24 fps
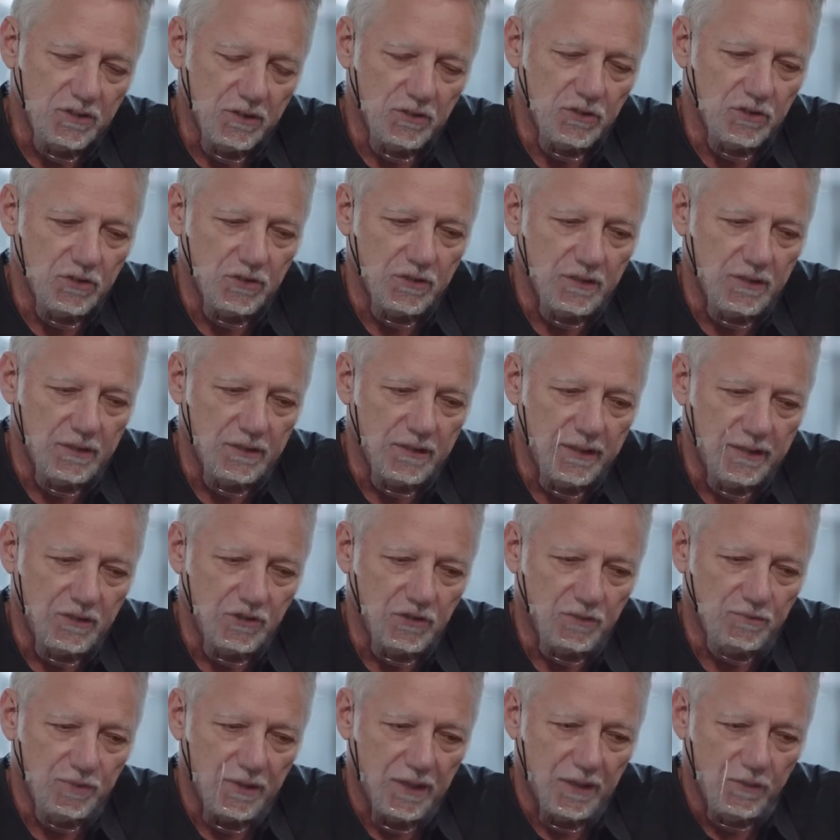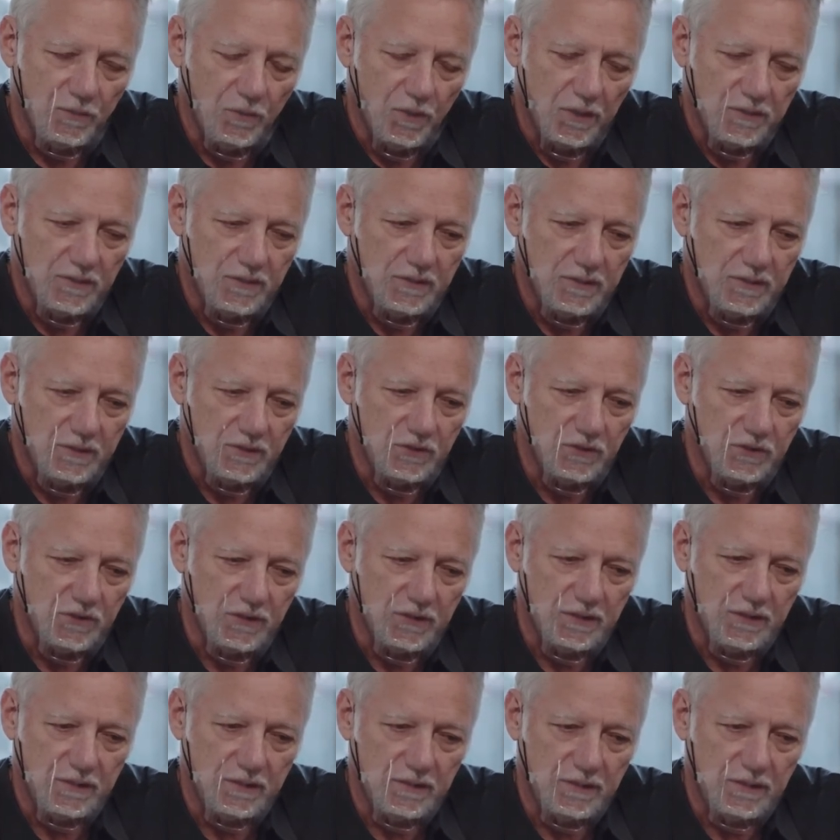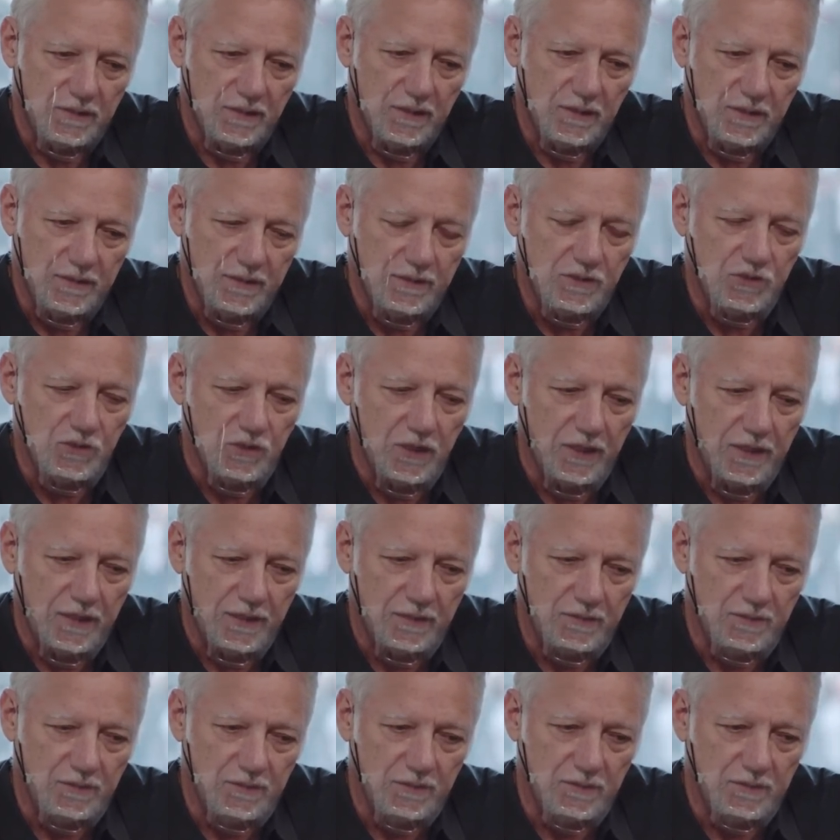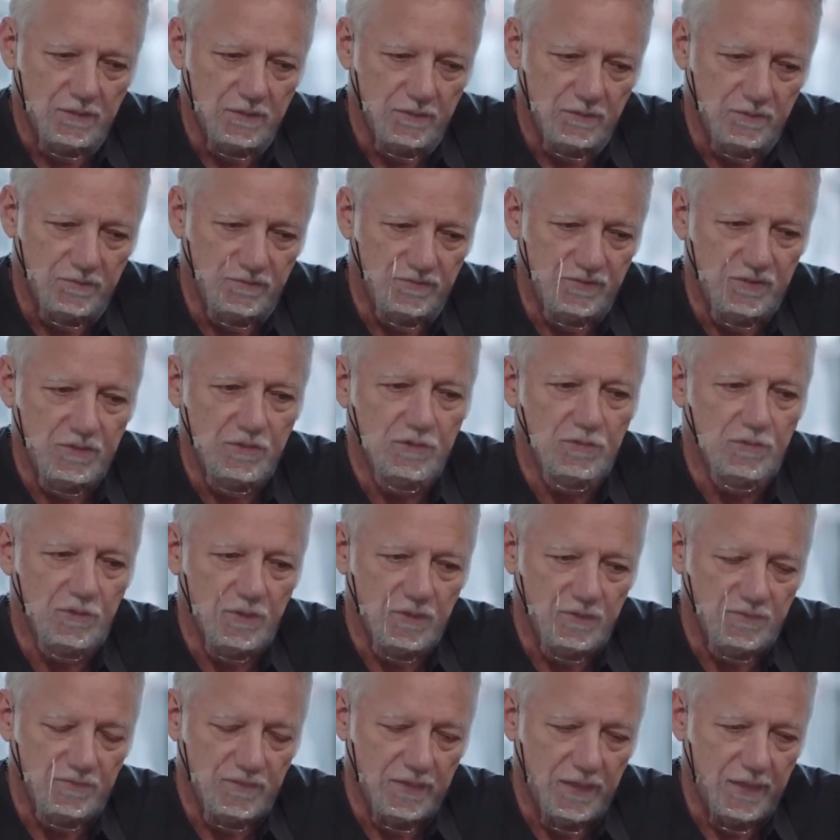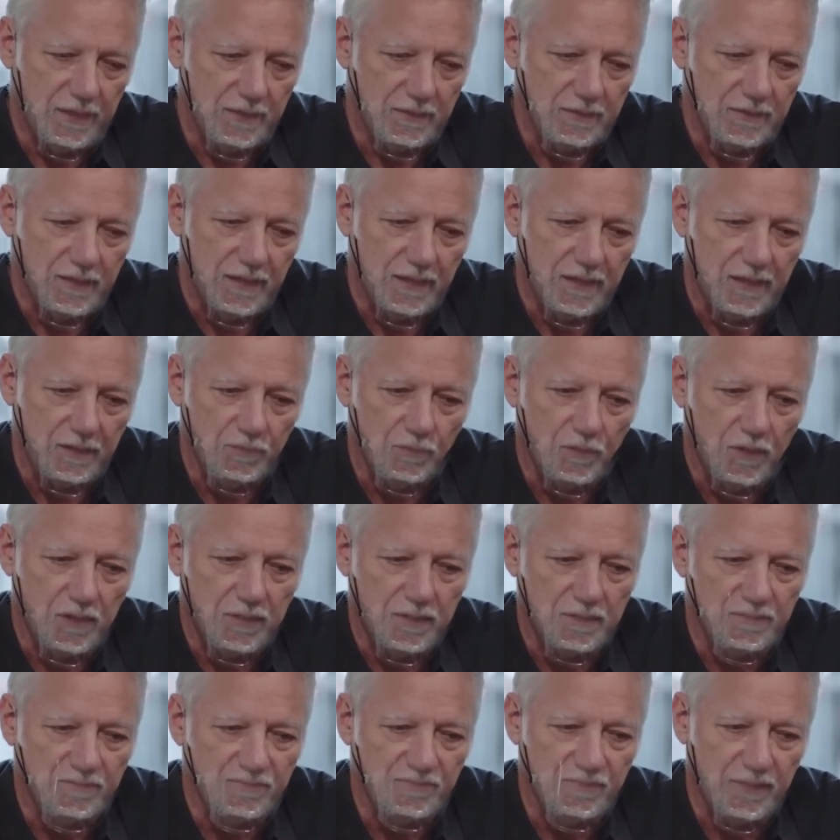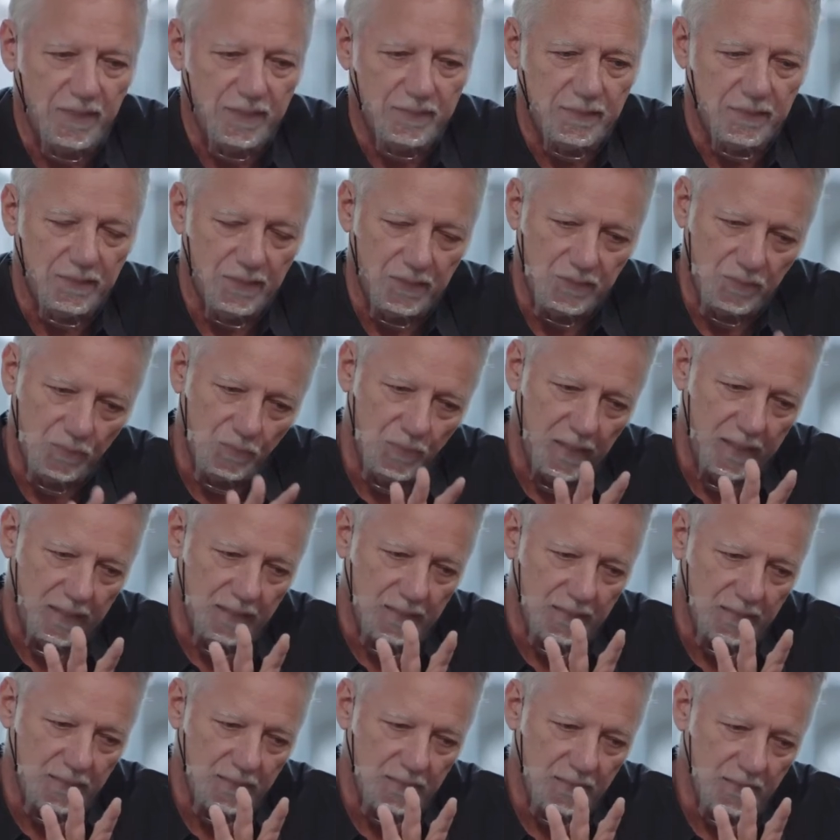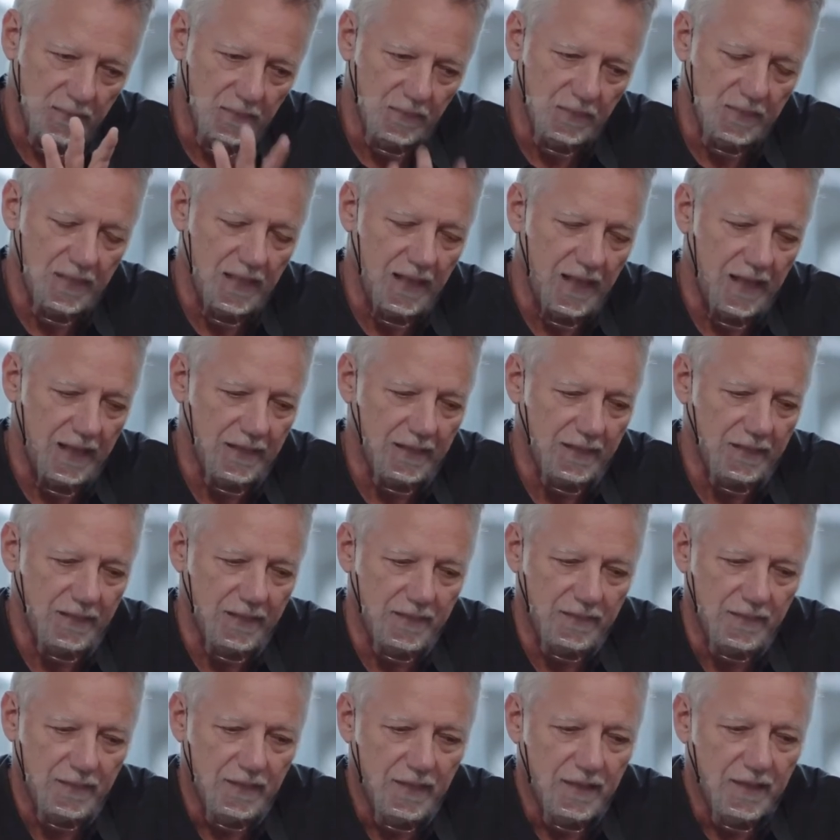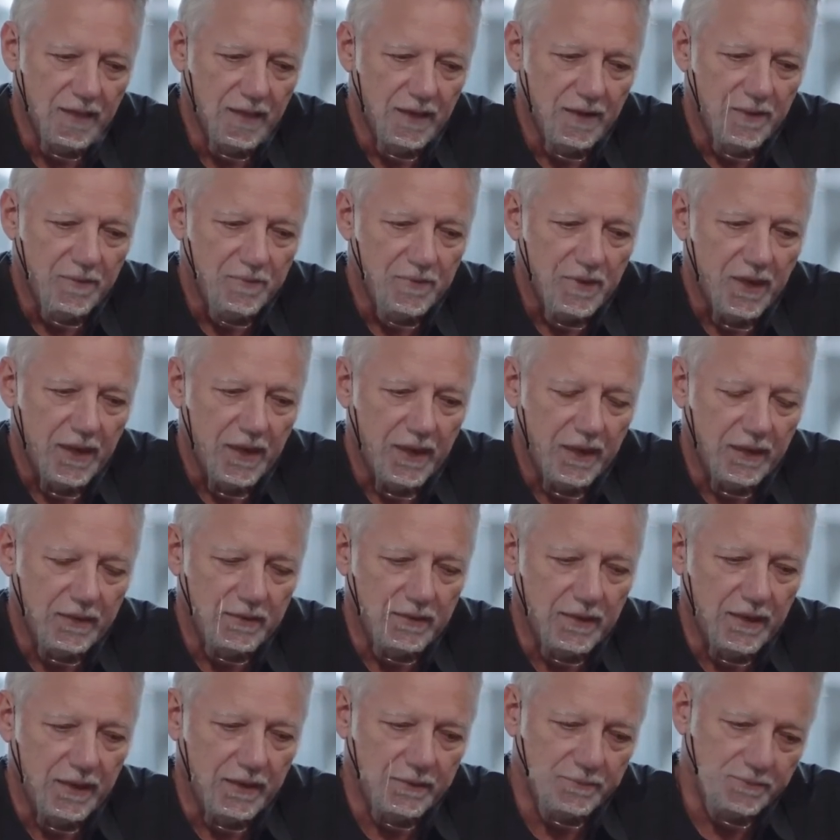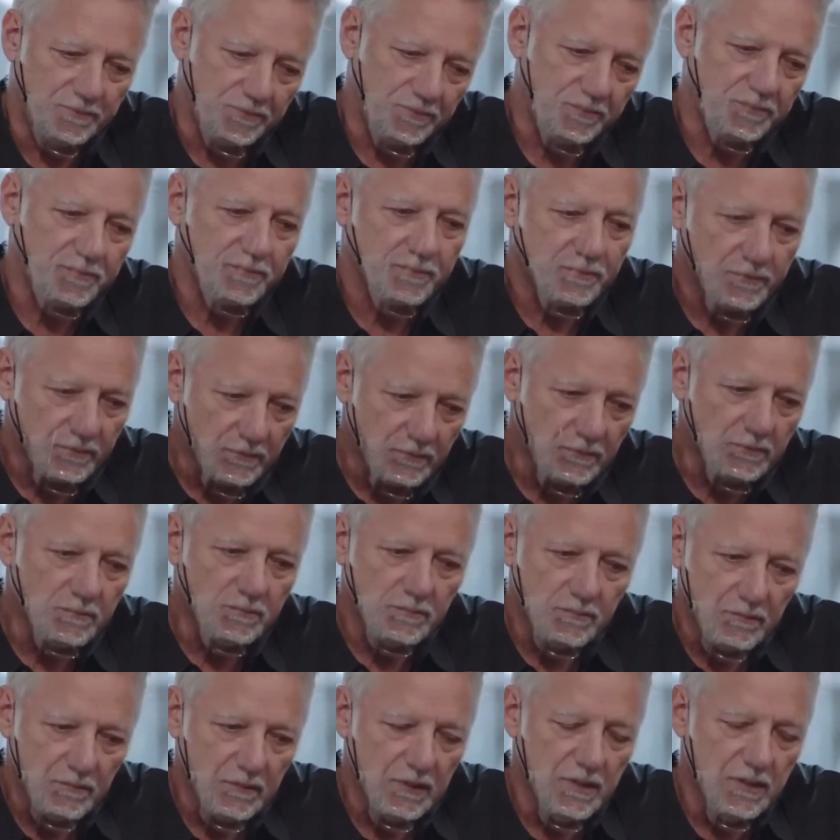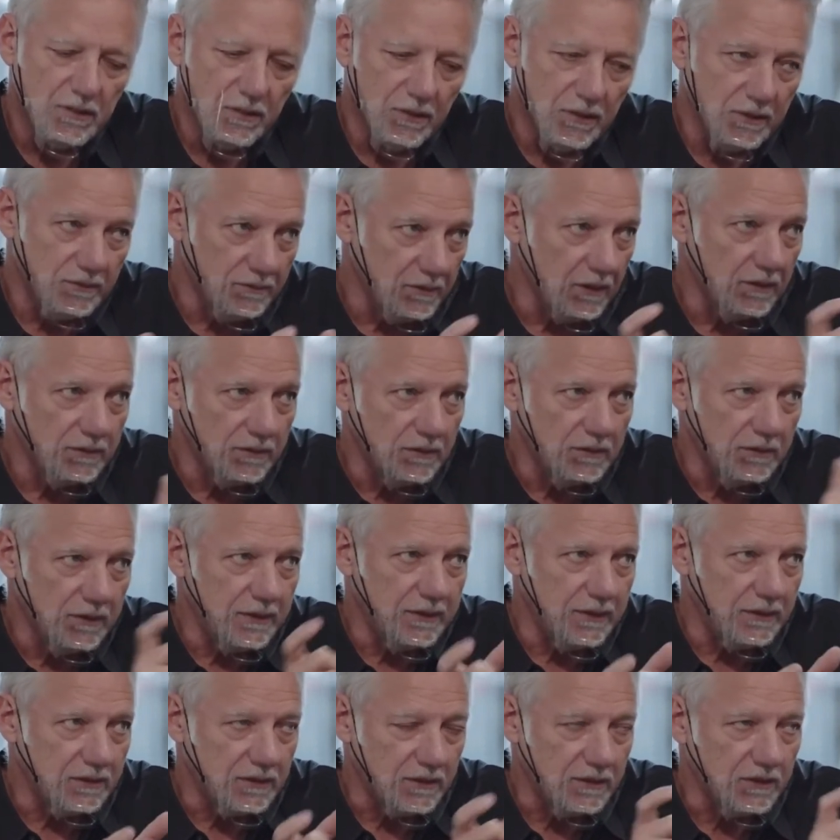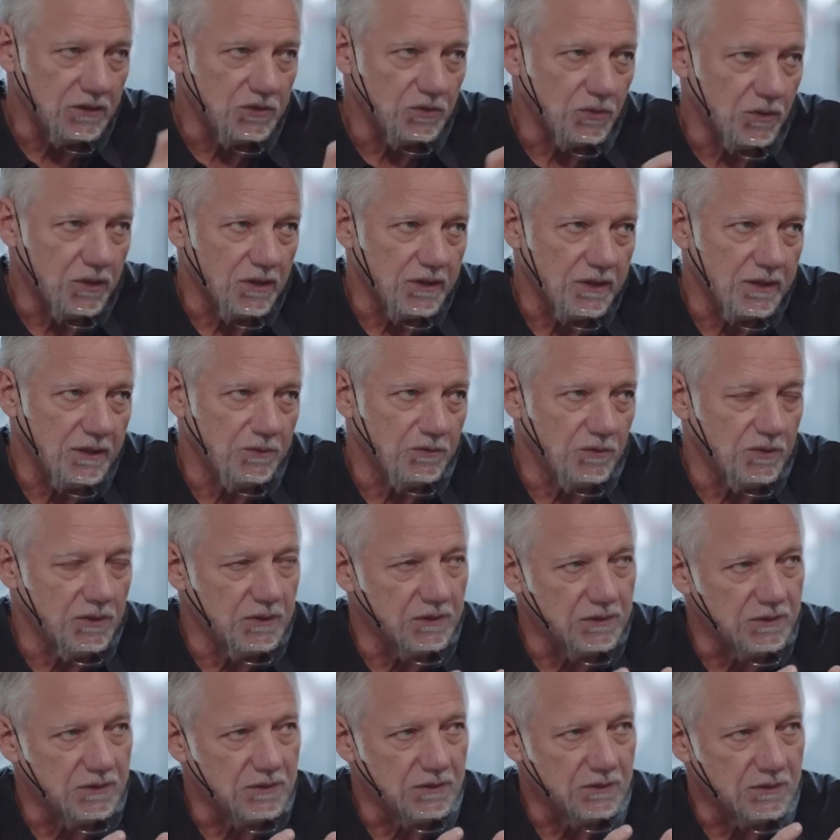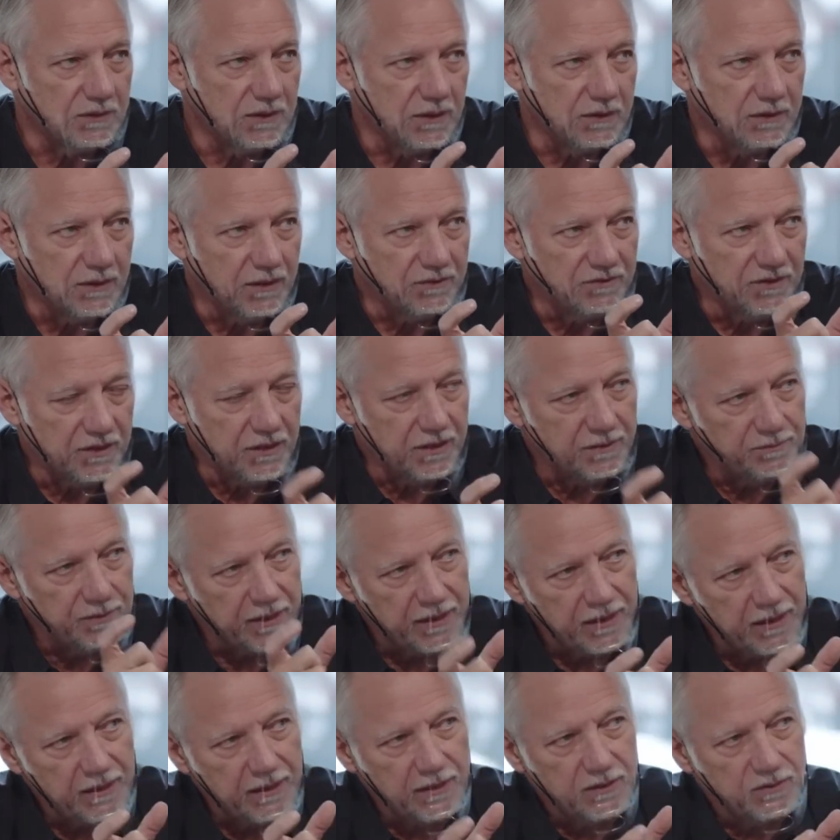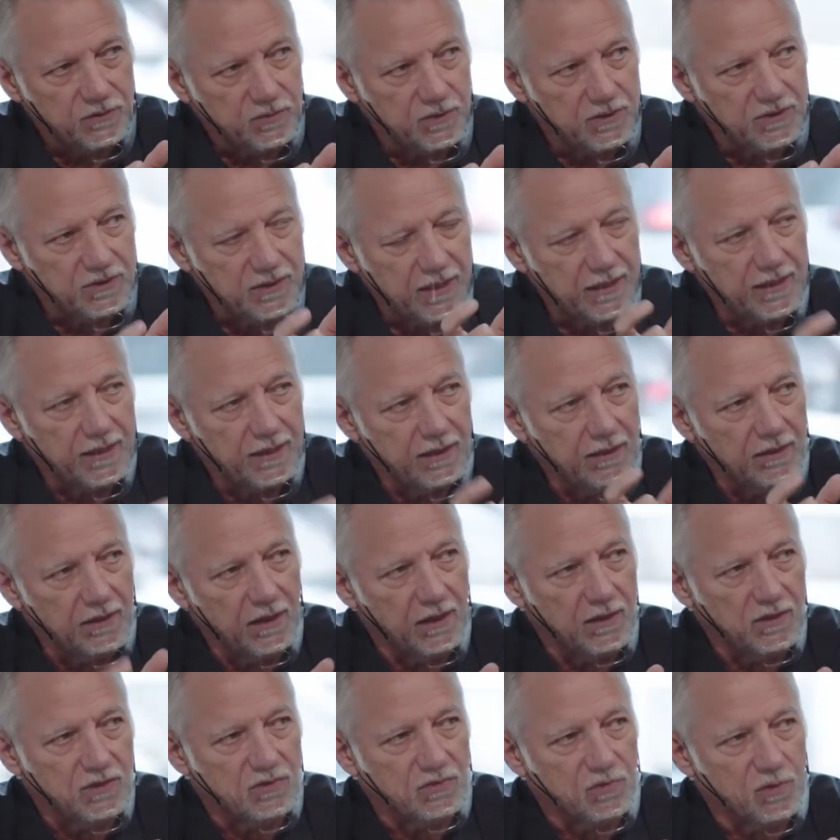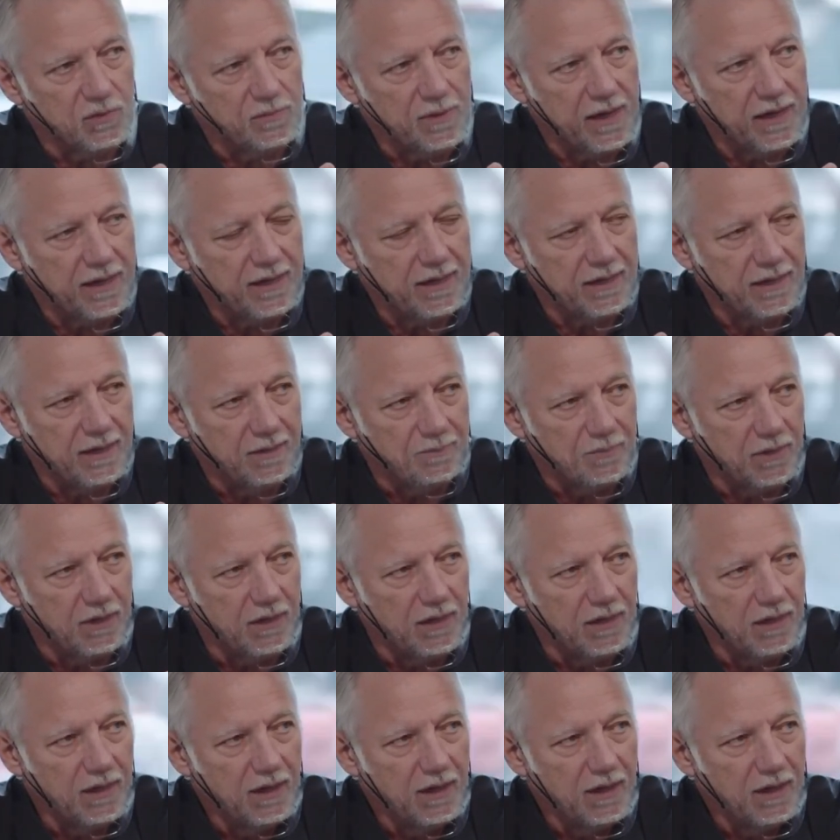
interested in nature, but I wasn't interested in the cliched view of it, that I wanted to find another way to look at it. And then, leading to this work, it was the very beginnings was taking a large format camera